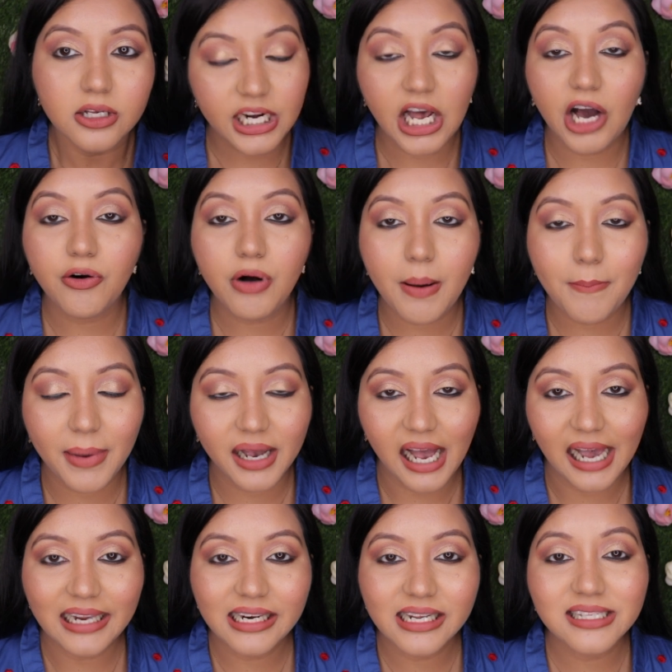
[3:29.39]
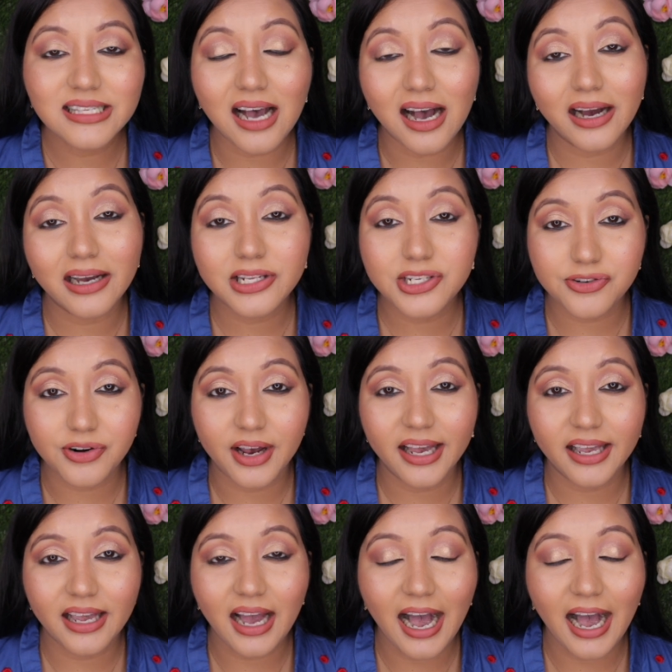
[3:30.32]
Now, my eyelids are dry.